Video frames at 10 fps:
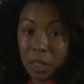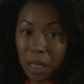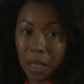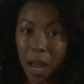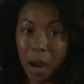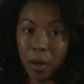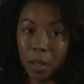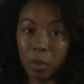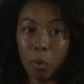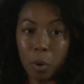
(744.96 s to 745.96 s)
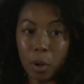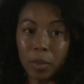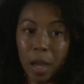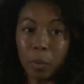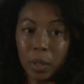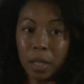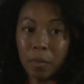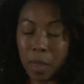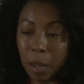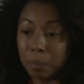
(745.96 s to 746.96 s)
inherit the world that we
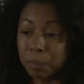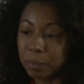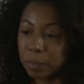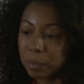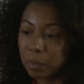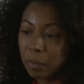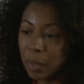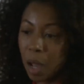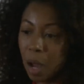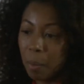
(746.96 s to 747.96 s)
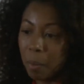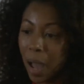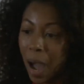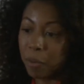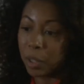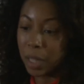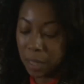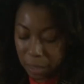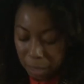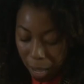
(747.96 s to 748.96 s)
give them.
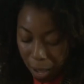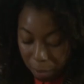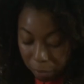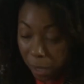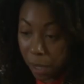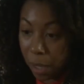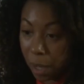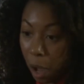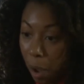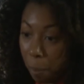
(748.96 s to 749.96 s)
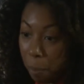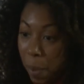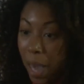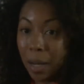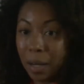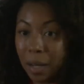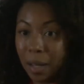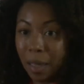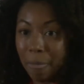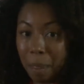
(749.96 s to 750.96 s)
Africans have been
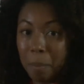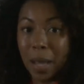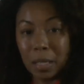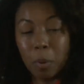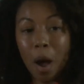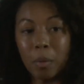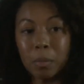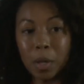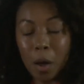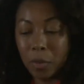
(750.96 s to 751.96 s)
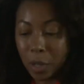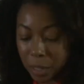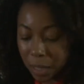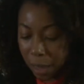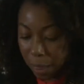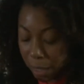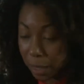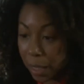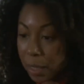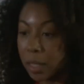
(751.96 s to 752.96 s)
the best problem solvers and
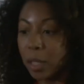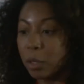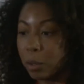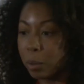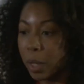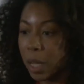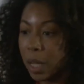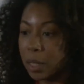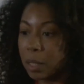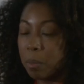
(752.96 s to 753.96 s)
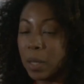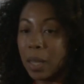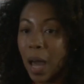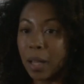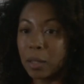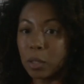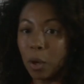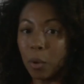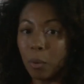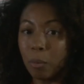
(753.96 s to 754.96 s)
thus continue to be that.
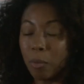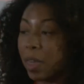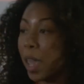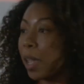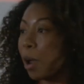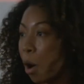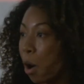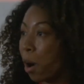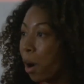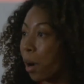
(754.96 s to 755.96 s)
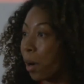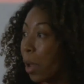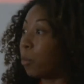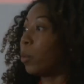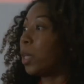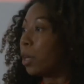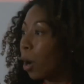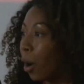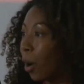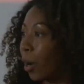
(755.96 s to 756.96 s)
So they are, and we
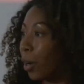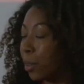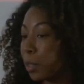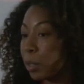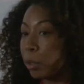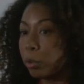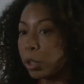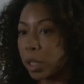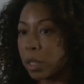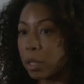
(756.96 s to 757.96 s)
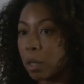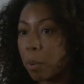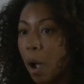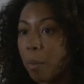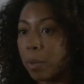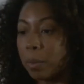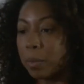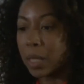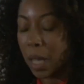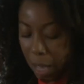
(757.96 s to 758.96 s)
are, the solution to the
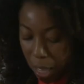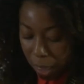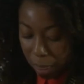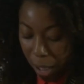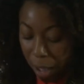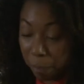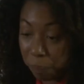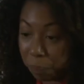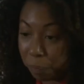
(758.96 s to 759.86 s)
problems that